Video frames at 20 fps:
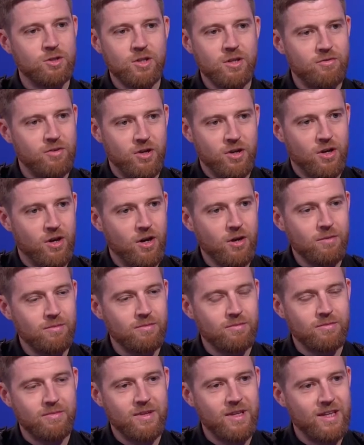Just give it a go.
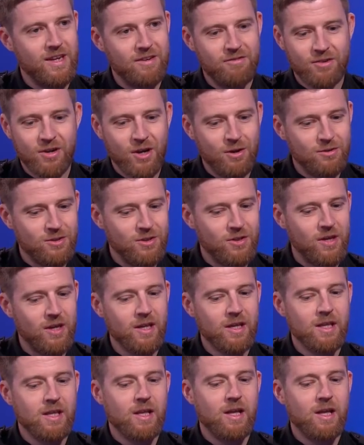You never know, do you?